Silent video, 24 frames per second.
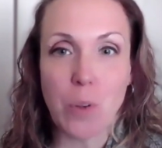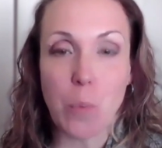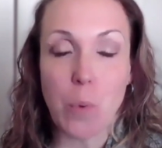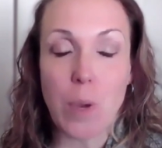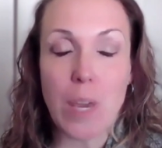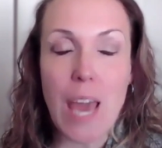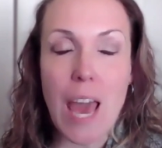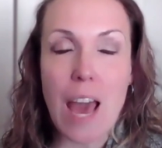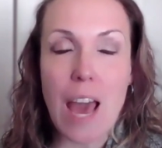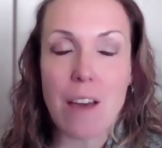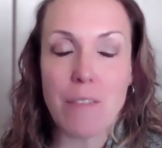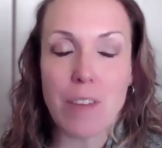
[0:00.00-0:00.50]

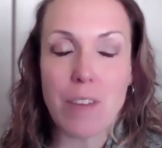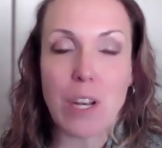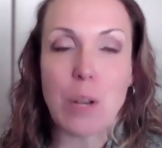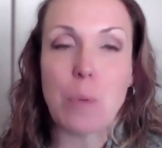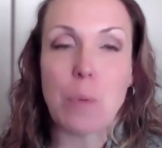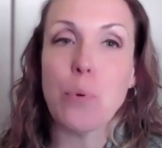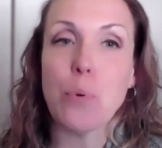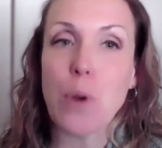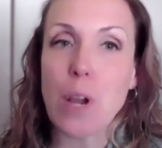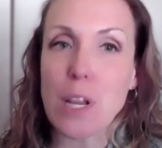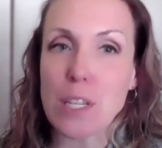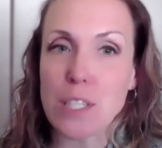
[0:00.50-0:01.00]
We have an
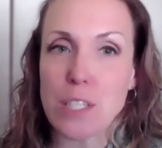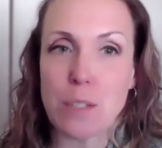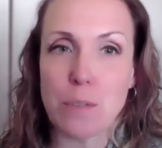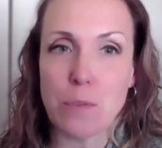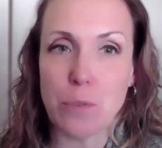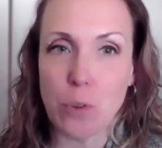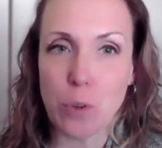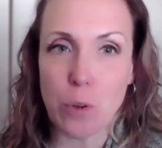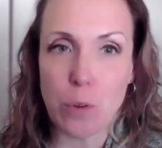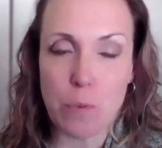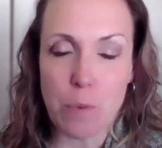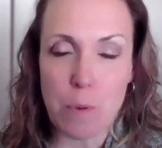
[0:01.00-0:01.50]

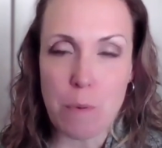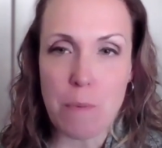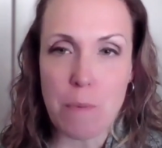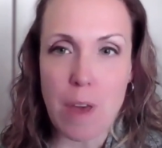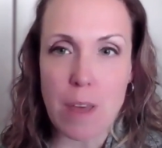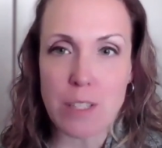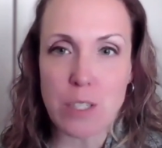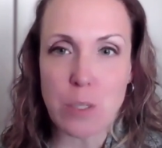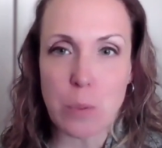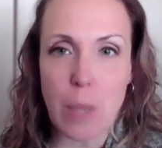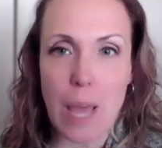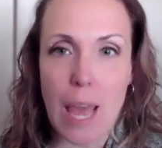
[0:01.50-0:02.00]
impressive group of
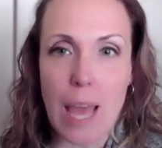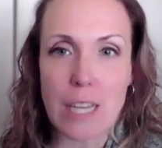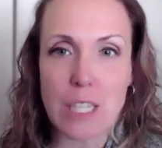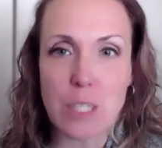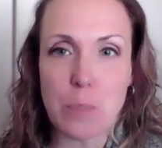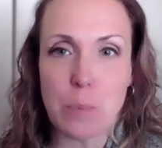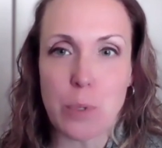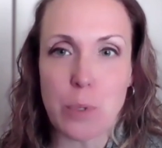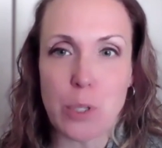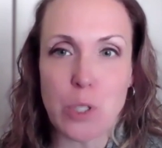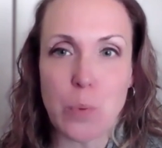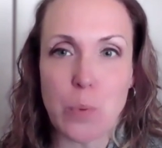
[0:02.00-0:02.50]

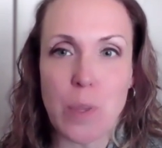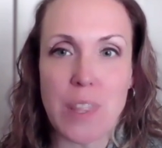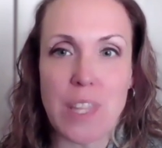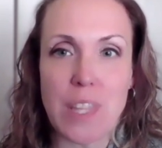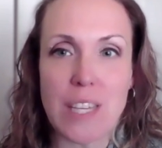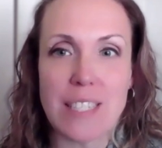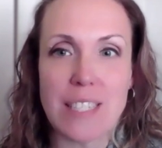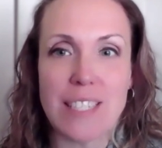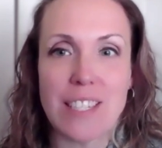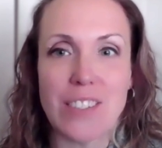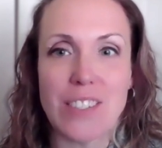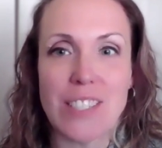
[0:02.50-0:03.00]
experts with
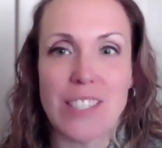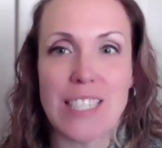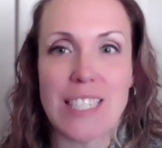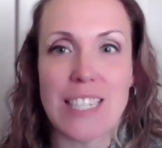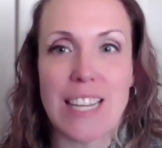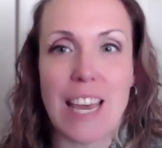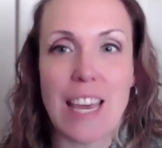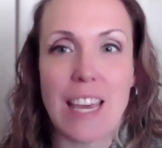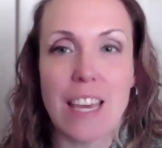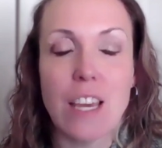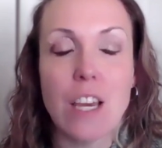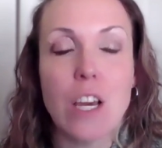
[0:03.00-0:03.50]
us here
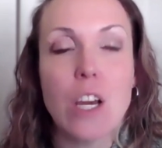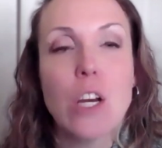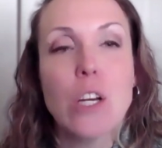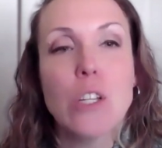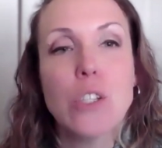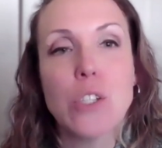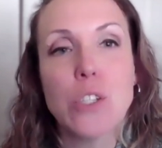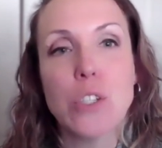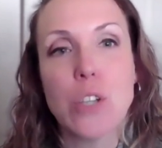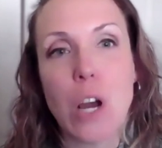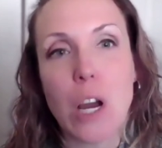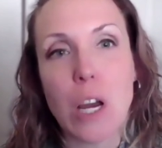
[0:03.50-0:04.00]
today
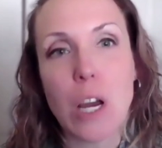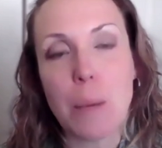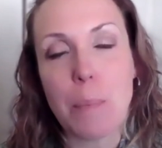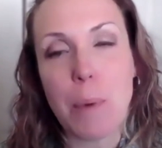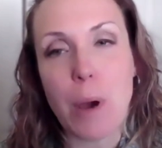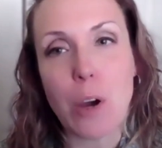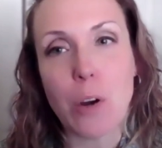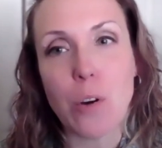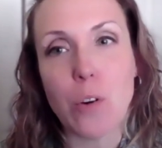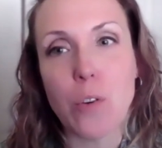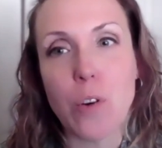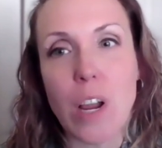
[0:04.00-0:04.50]
to talk
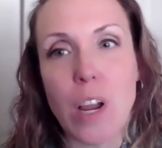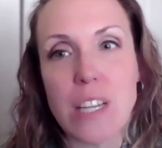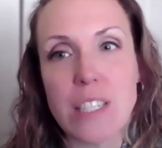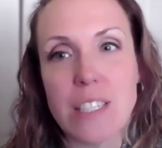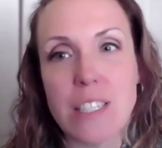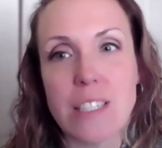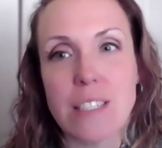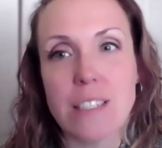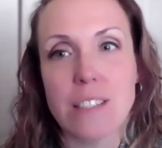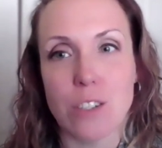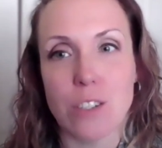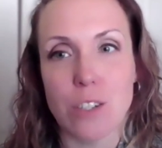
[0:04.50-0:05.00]
about
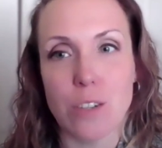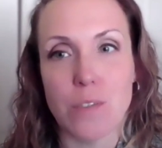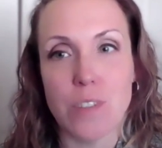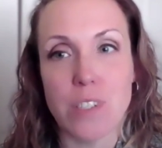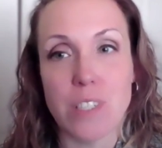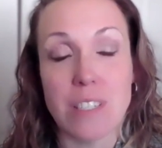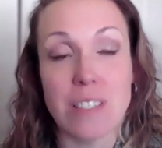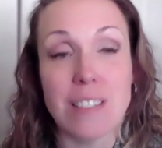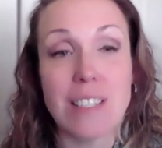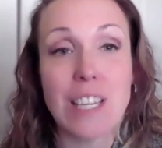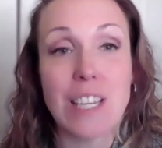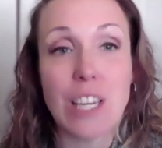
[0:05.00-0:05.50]
crisis
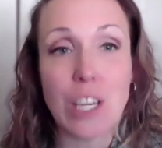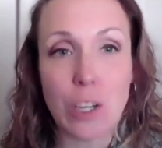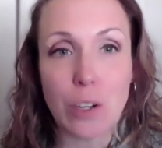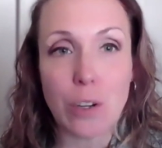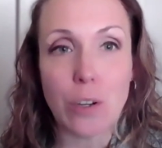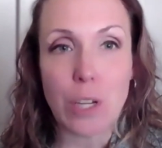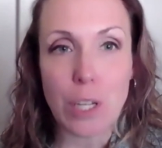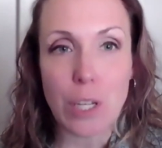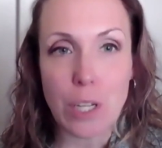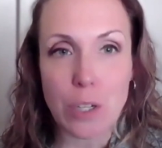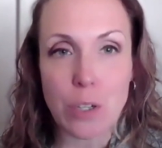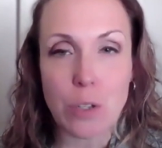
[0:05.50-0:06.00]
services
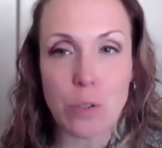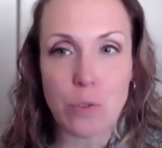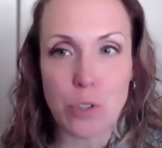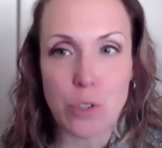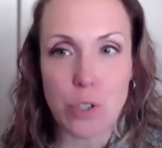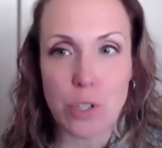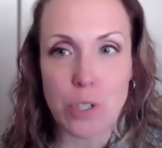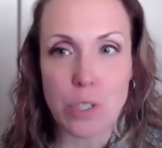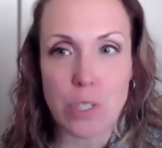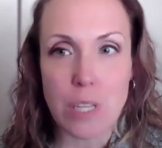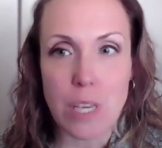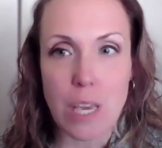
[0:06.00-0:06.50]
here in New
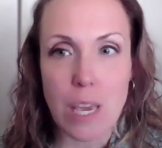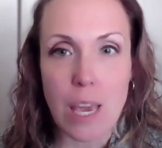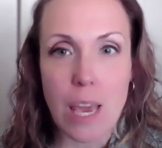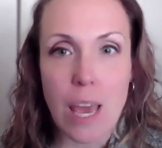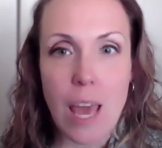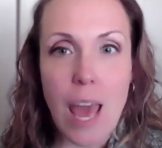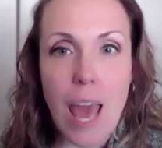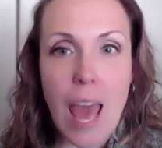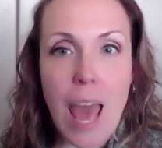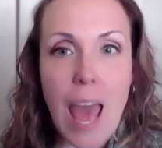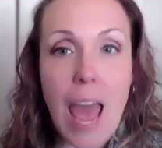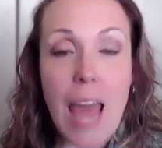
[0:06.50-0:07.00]
Jersey
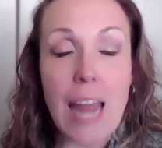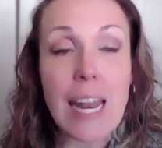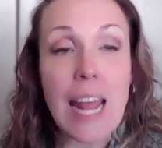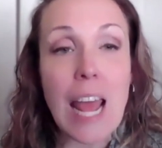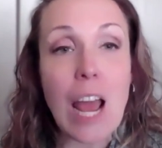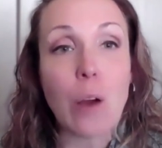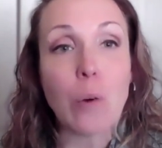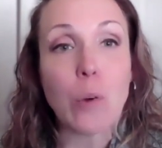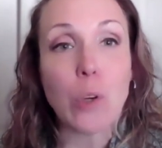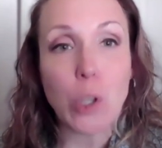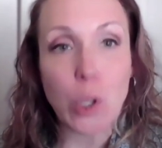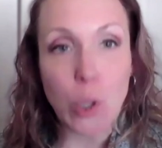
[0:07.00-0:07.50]
and
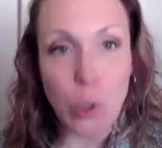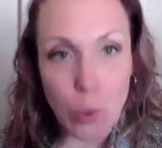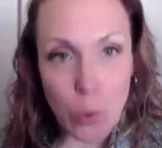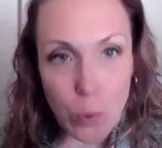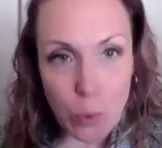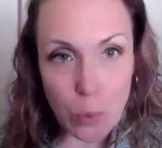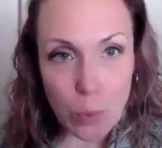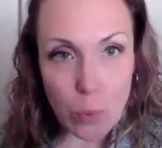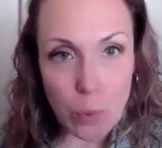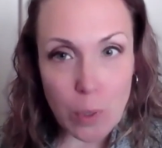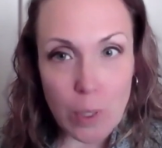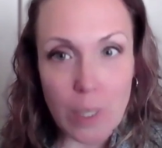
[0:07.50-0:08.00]
how
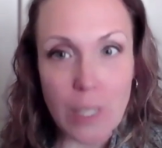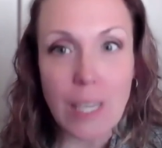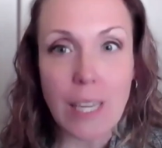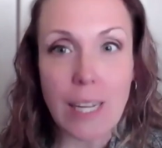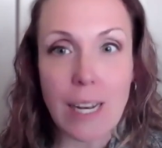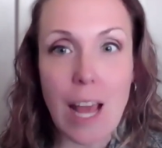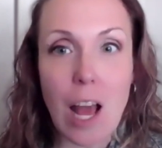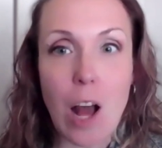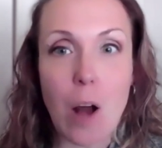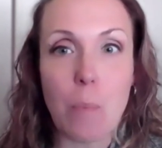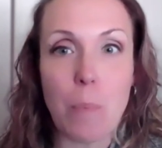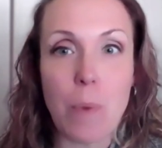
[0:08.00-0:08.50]
you
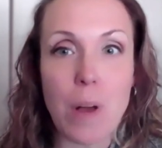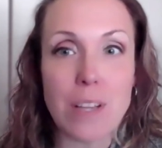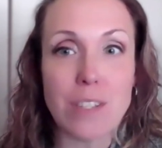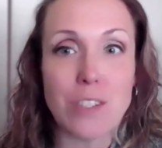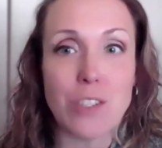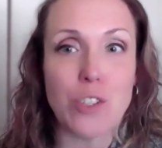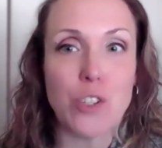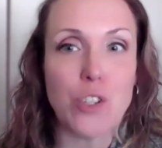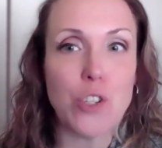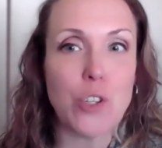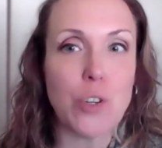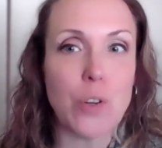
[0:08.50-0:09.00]
can help
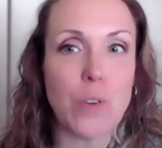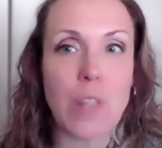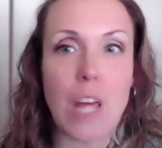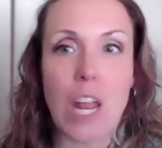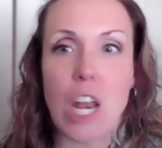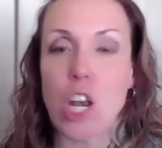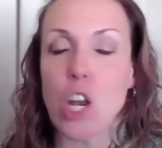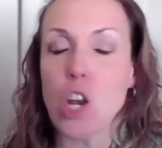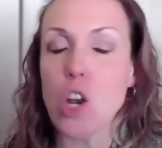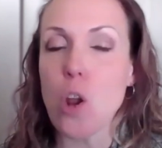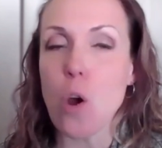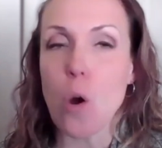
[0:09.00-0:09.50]
us ensure
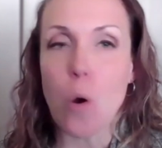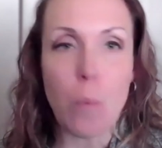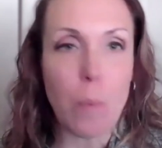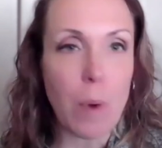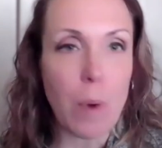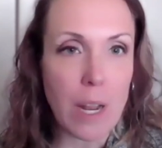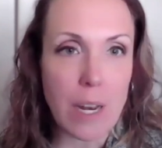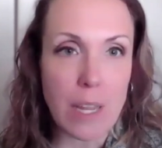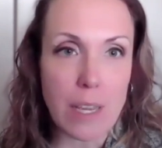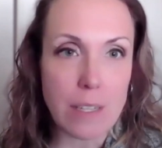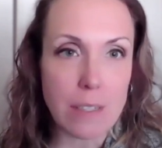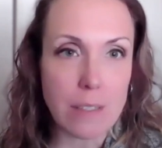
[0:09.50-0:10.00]
that
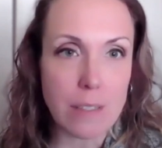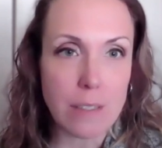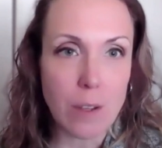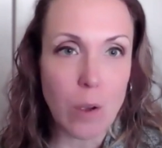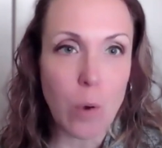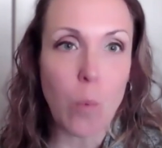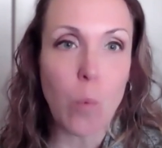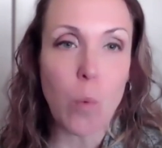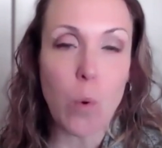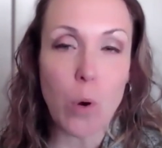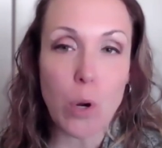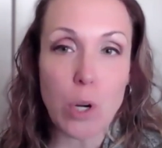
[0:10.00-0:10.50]
nobody's
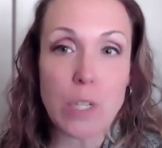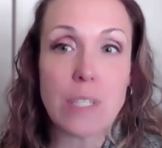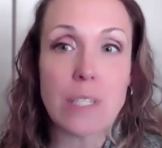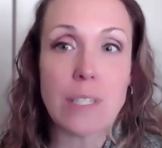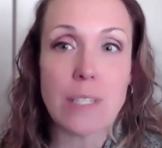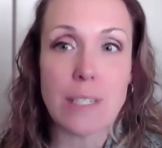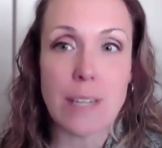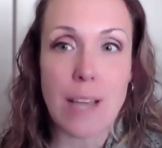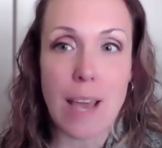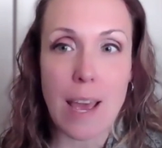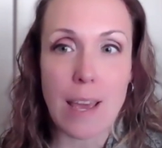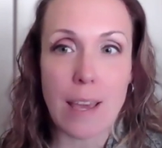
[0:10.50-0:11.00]

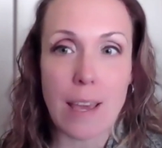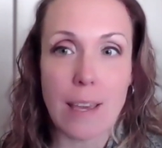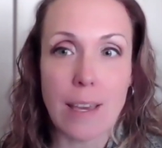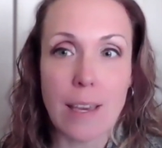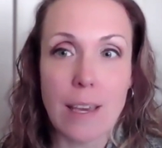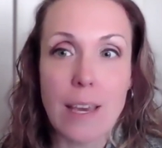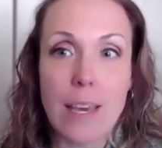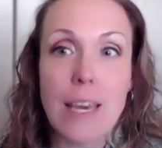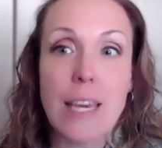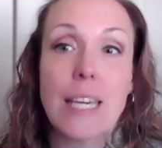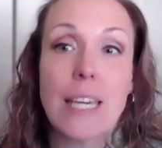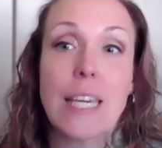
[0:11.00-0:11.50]
worst day
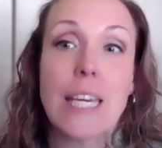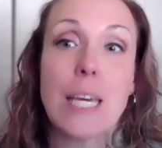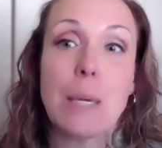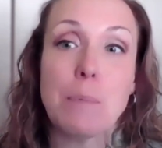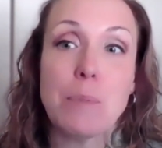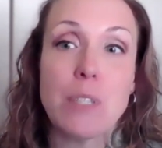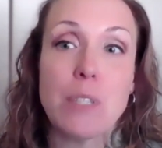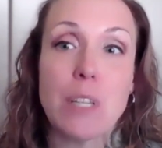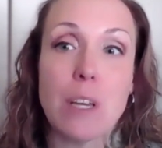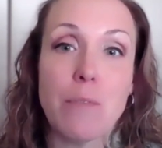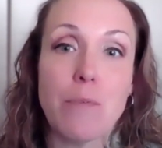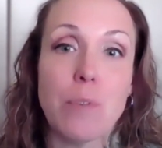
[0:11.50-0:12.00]

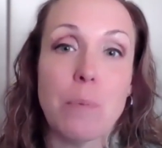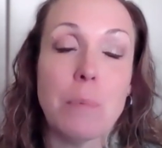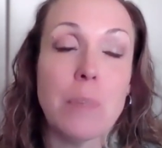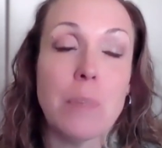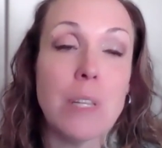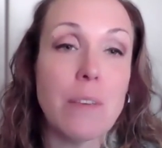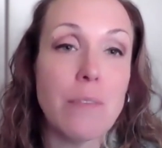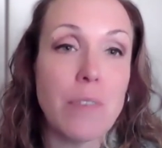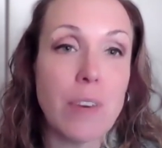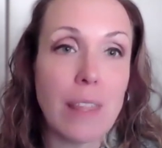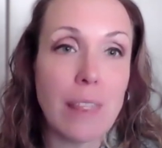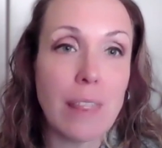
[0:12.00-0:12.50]
keeps them from
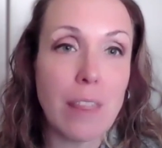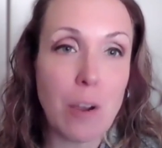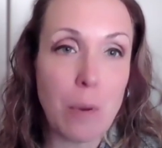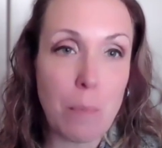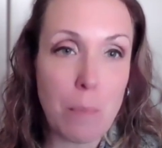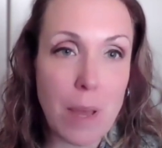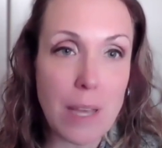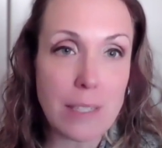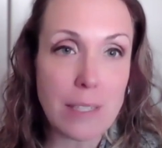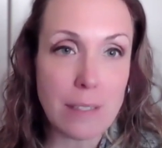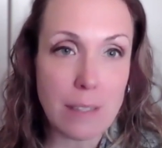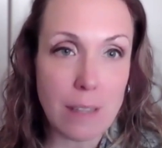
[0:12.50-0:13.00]
living their
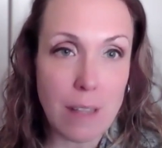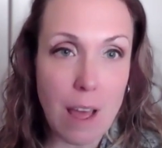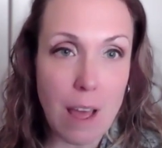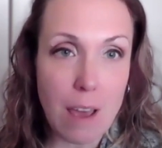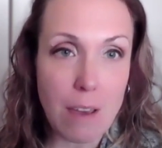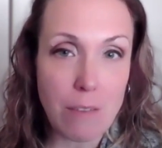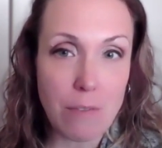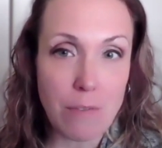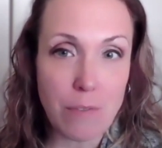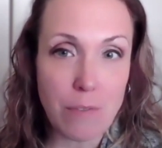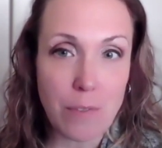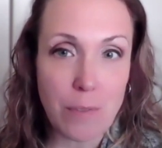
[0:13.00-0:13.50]
best
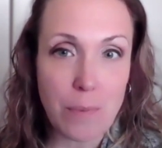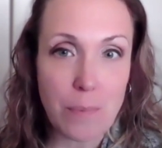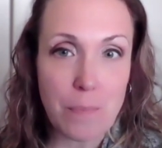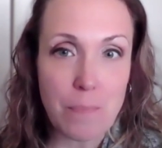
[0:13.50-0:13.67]
life.